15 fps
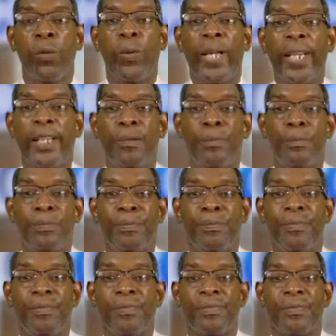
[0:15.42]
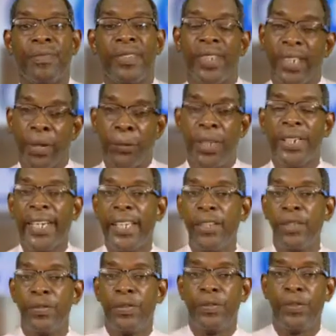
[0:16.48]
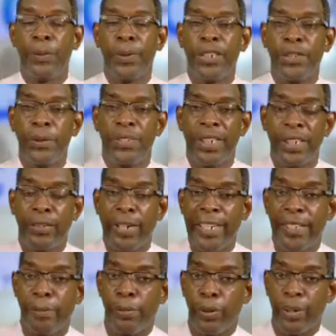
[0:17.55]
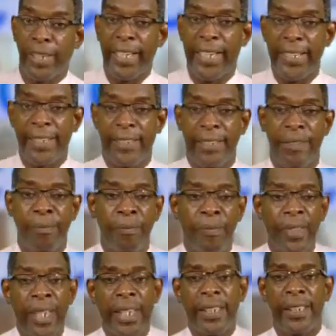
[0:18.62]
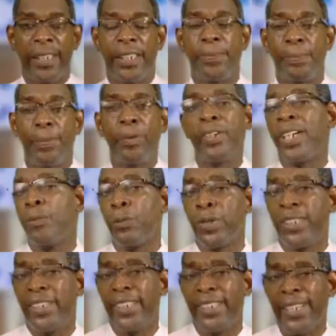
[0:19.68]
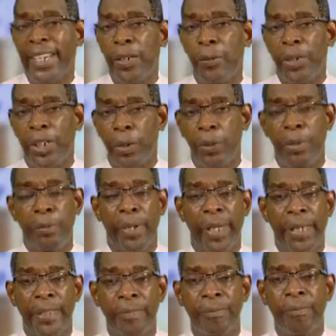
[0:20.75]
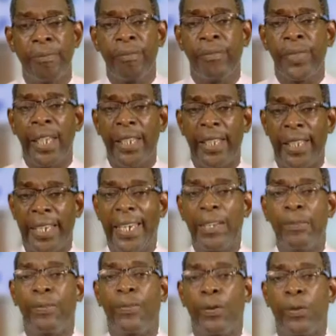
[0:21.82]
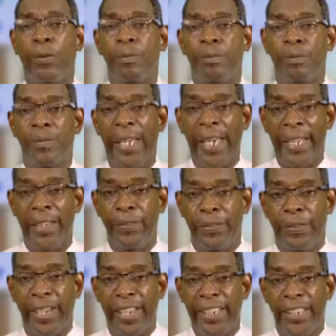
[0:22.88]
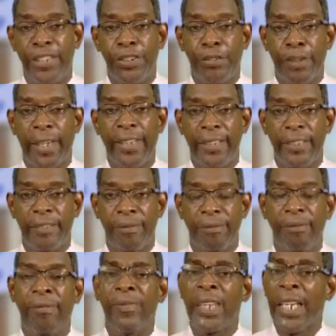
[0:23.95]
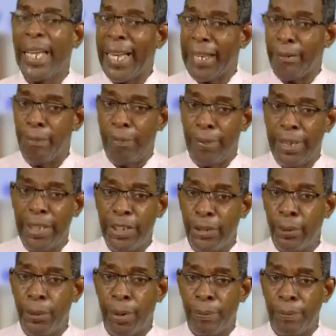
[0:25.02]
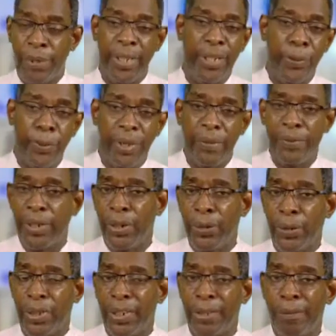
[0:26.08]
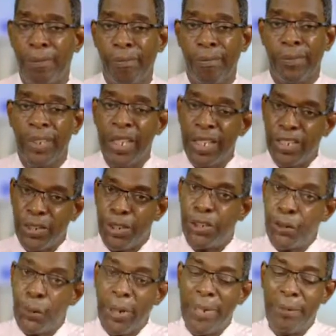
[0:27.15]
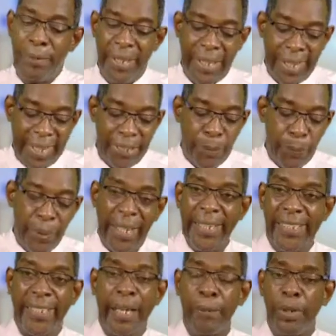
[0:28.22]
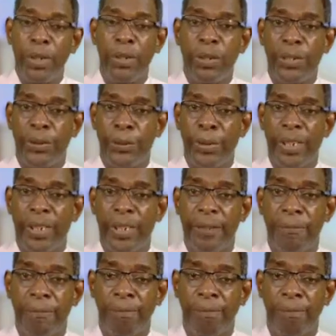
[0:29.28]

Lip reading: Welcome. I want to thank you for viewing Truth in Christ broadcast. This program was designed with you in mind to inform, edify, strengthen, and build you up in the word of the Lord. So join me as we examine God's word.